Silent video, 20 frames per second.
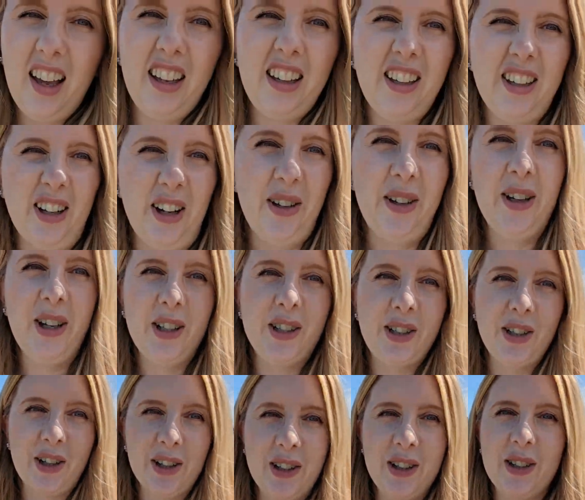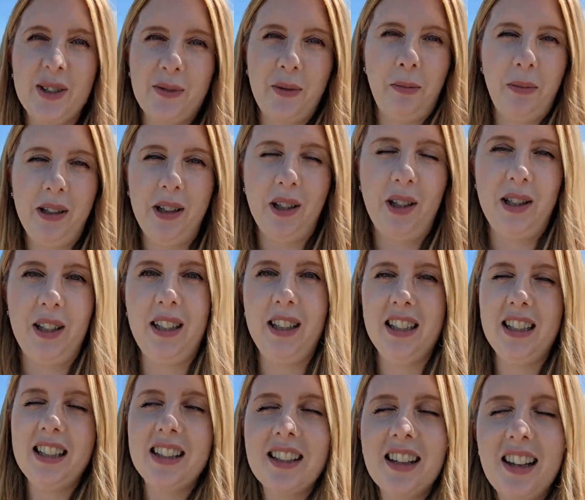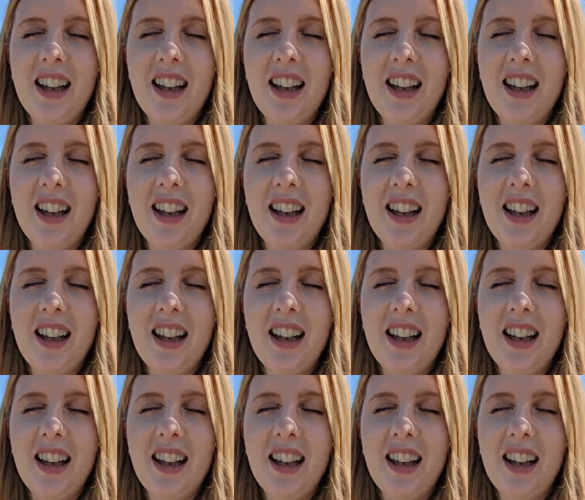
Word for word: you know, toddlers will be toddlers.